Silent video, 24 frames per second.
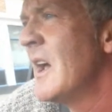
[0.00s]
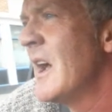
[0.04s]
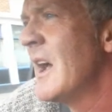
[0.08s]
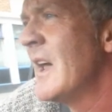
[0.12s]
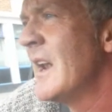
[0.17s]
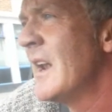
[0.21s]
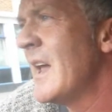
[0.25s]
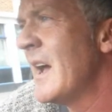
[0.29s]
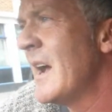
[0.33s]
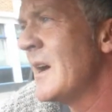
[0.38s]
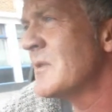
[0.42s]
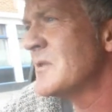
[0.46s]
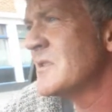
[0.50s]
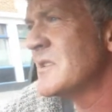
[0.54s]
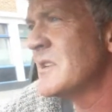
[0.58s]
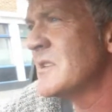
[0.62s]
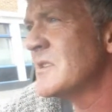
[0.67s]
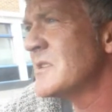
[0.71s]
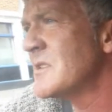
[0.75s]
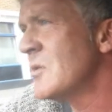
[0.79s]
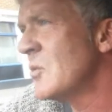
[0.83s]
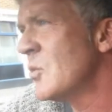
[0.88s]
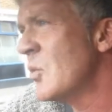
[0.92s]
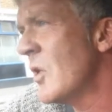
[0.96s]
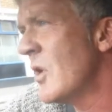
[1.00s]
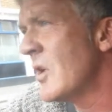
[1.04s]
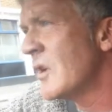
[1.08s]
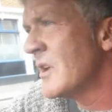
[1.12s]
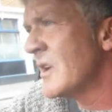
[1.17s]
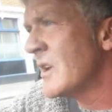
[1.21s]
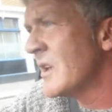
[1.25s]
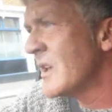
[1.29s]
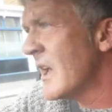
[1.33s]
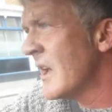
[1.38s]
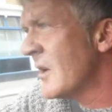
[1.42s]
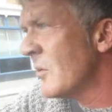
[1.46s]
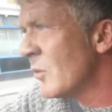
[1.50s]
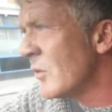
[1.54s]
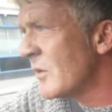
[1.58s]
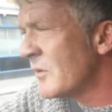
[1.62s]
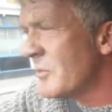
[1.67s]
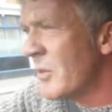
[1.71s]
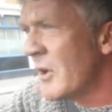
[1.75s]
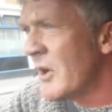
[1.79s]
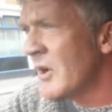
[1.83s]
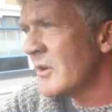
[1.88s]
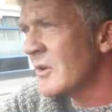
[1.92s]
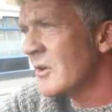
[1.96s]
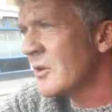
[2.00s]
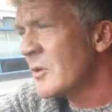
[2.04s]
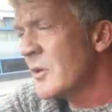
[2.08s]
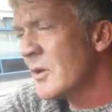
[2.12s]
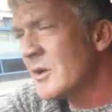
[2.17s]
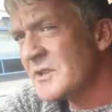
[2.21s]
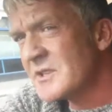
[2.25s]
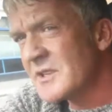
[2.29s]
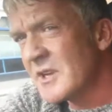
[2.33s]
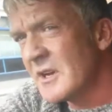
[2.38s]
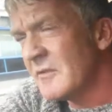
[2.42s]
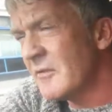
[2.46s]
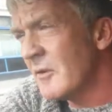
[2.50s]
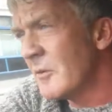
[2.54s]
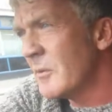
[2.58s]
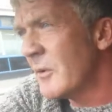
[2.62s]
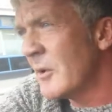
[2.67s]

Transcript: allows us to work again with partner crossover,